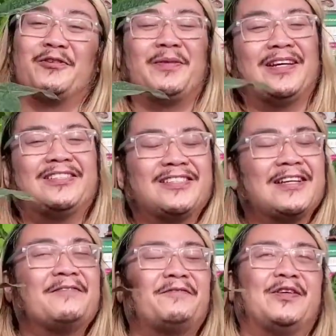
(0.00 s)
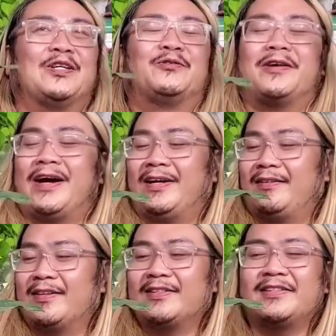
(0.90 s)
got for Ruby. It just didn't feel
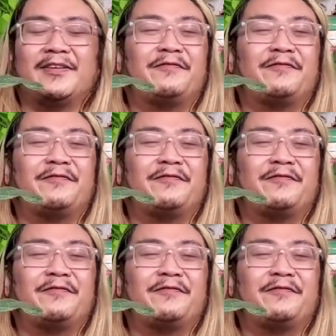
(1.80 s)
right.